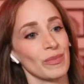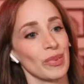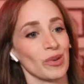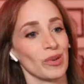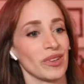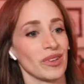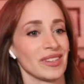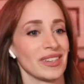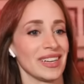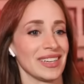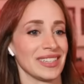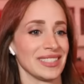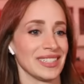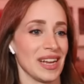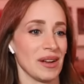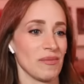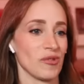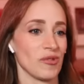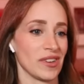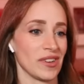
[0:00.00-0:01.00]
Better luck next
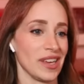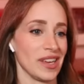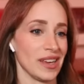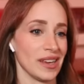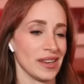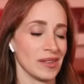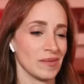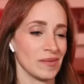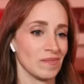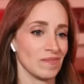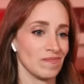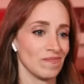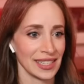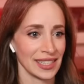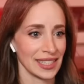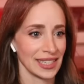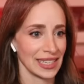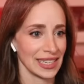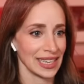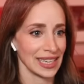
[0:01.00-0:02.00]
time, rookie.
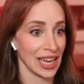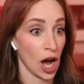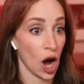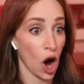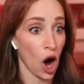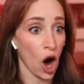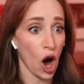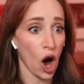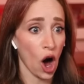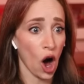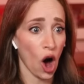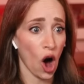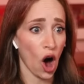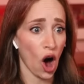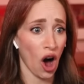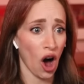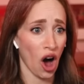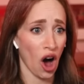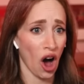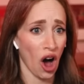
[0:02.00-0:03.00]

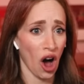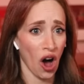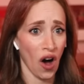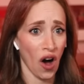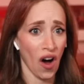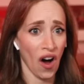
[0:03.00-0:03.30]
Oh.